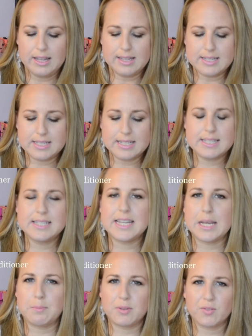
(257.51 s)
This is
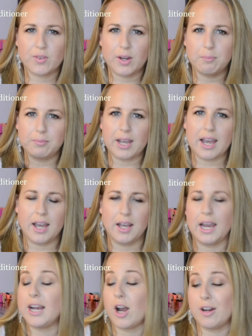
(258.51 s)
TIPS from,
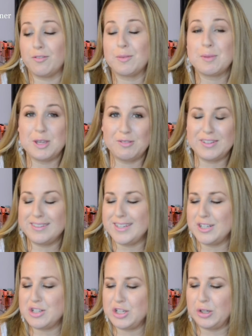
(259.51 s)
I got it from
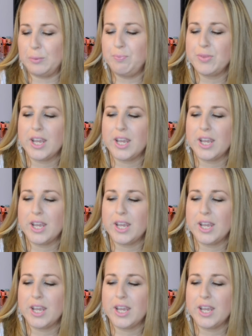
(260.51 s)
QVC too.